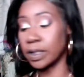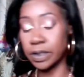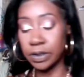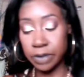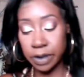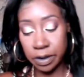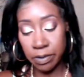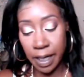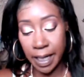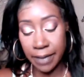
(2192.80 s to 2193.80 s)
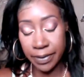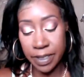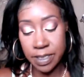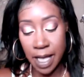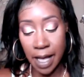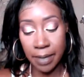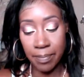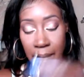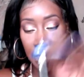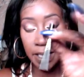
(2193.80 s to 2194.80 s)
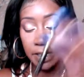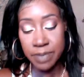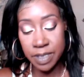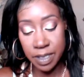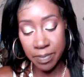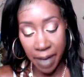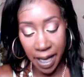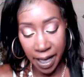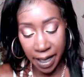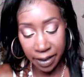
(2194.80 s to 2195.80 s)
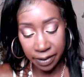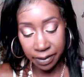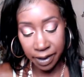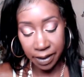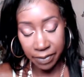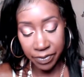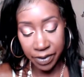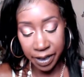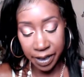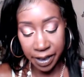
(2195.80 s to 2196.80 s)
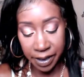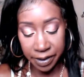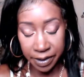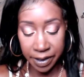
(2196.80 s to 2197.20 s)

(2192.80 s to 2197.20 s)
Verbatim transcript: And what I want to do. I got this out of my Ipsy bag.